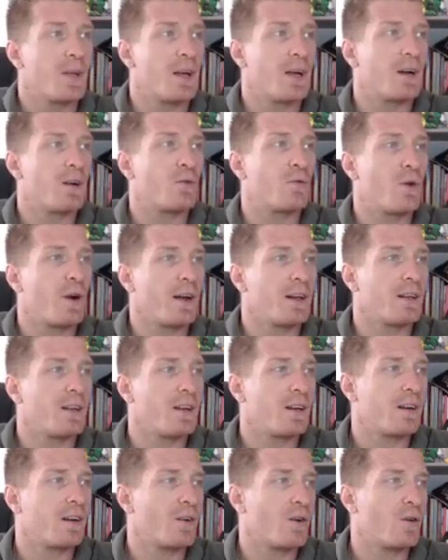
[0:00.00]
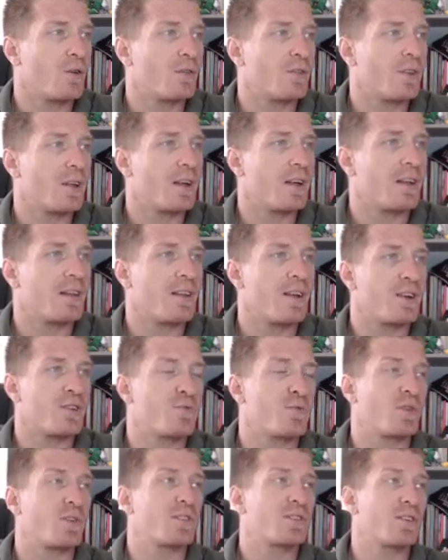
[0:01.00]
right here on the
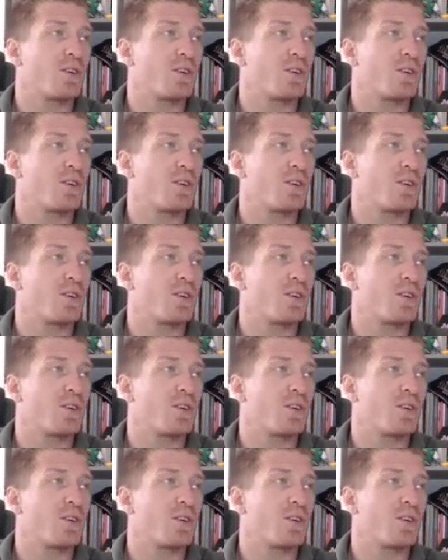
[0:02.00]
dashboard.